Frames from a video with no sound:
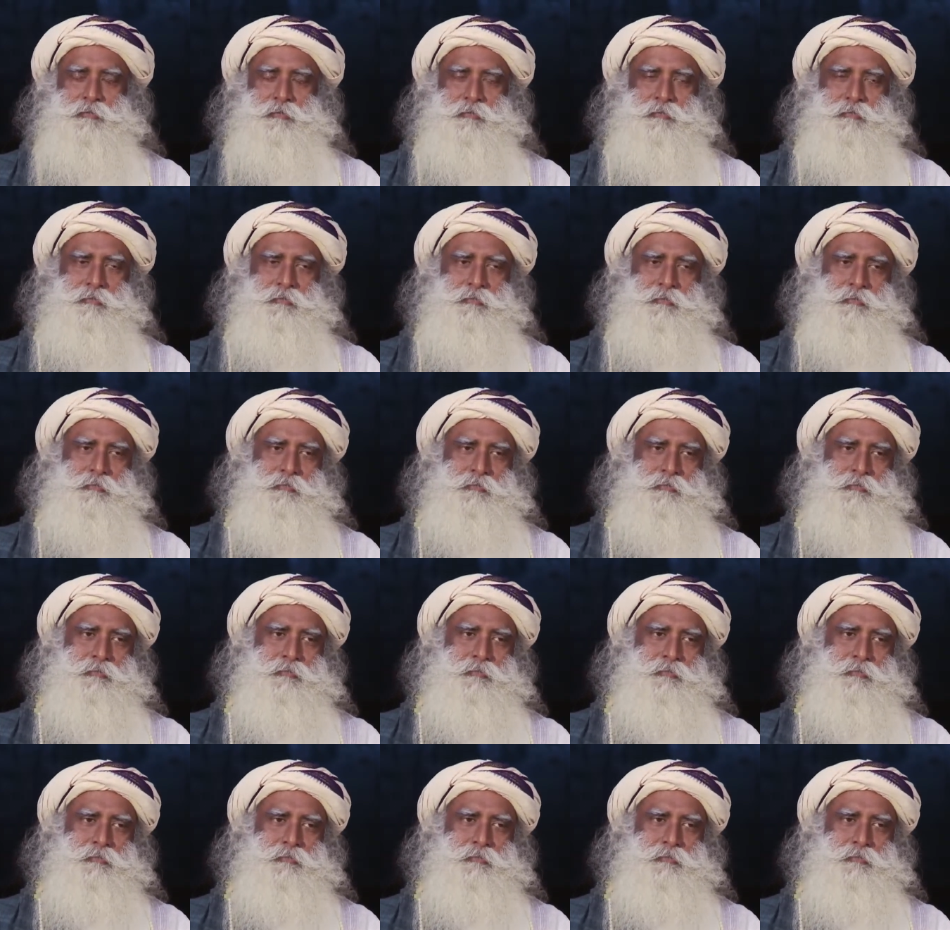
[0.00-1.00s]

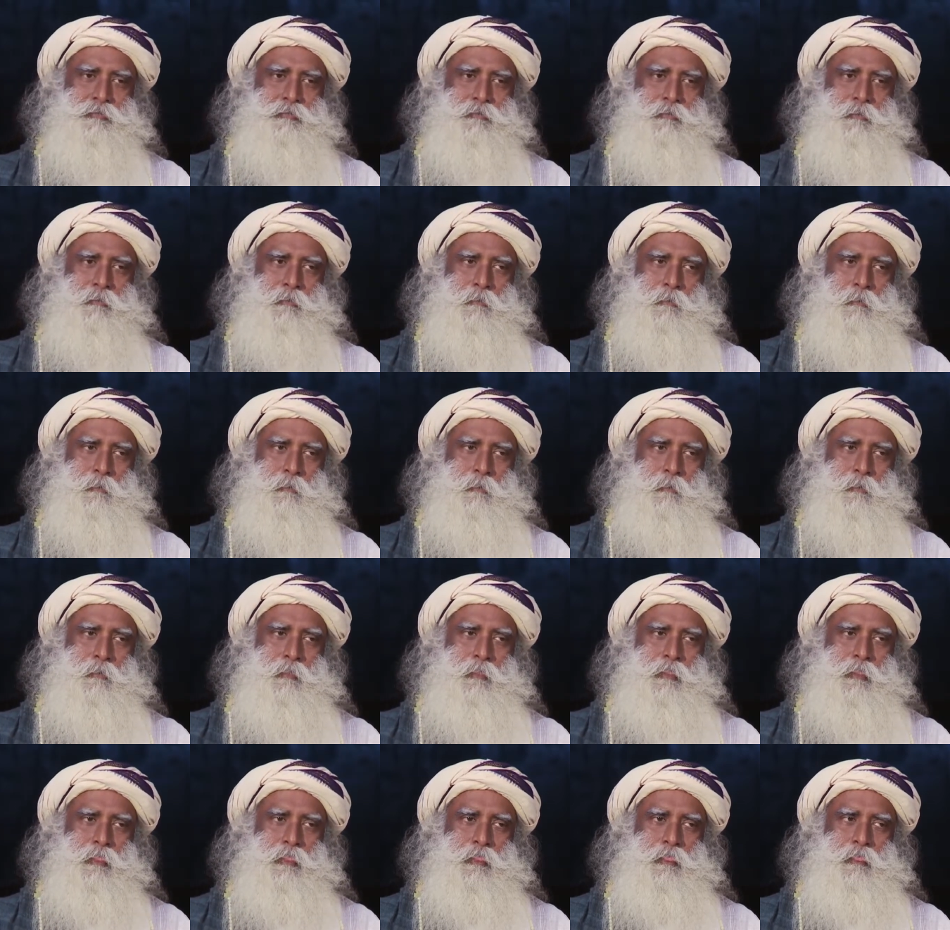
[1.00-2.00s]

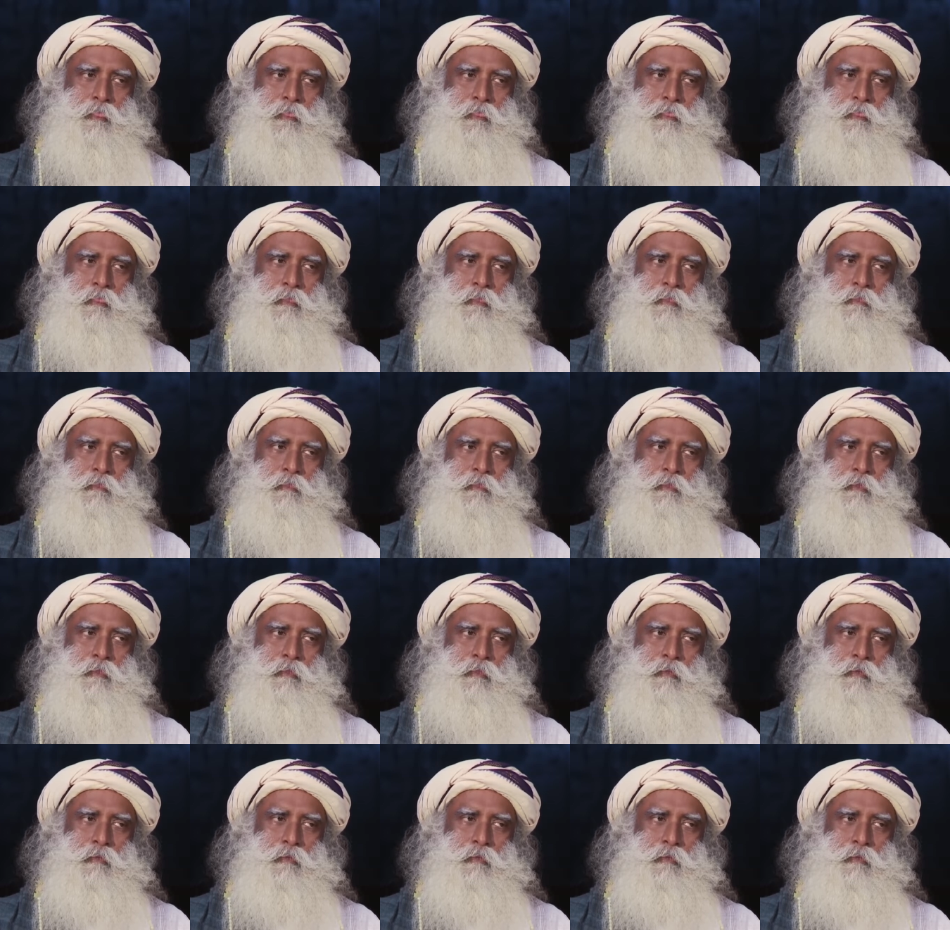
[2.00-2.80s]
No one is speaking in this clip.